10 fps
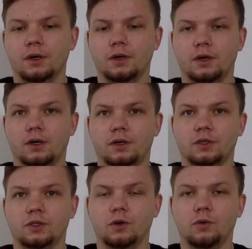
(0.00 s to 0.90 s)

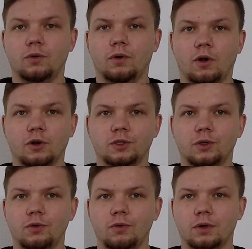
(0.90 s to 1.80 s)
So
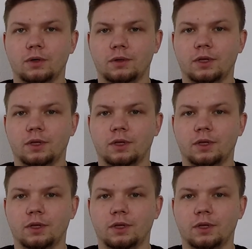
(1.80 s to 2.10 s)
also